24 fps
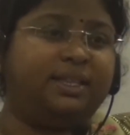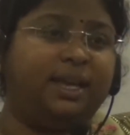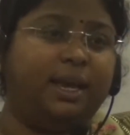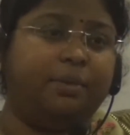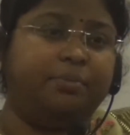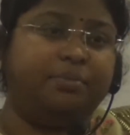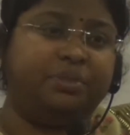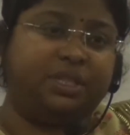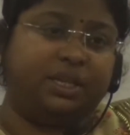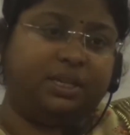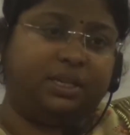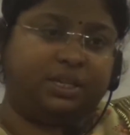
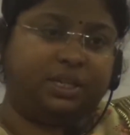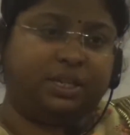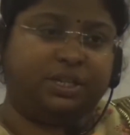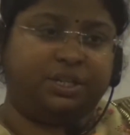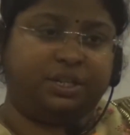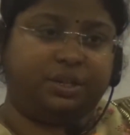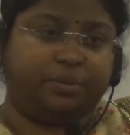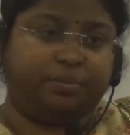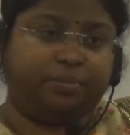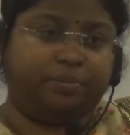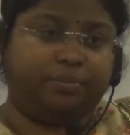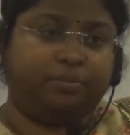same
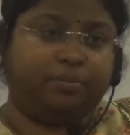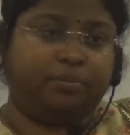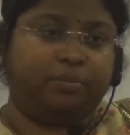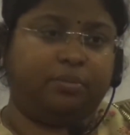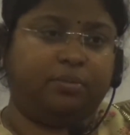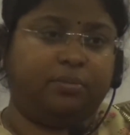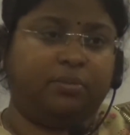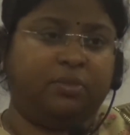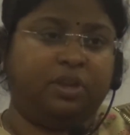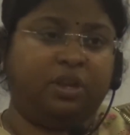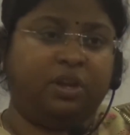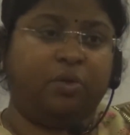citizenship.
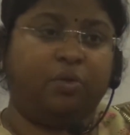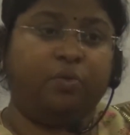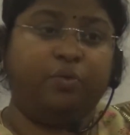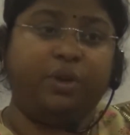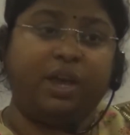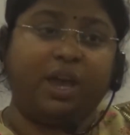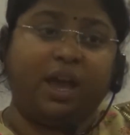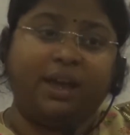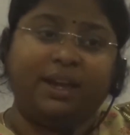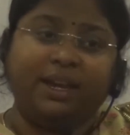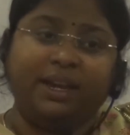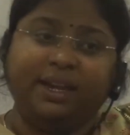
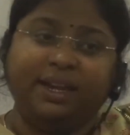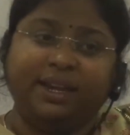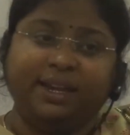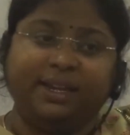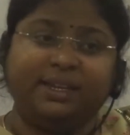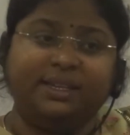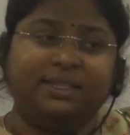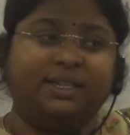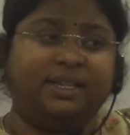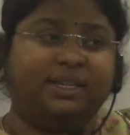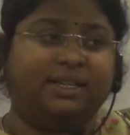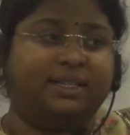We are
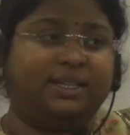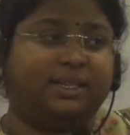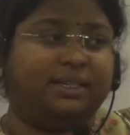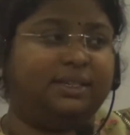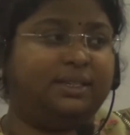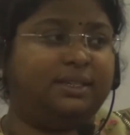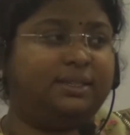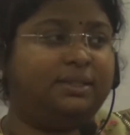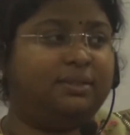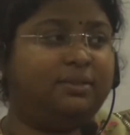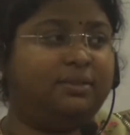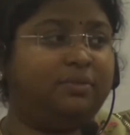Indian citizens.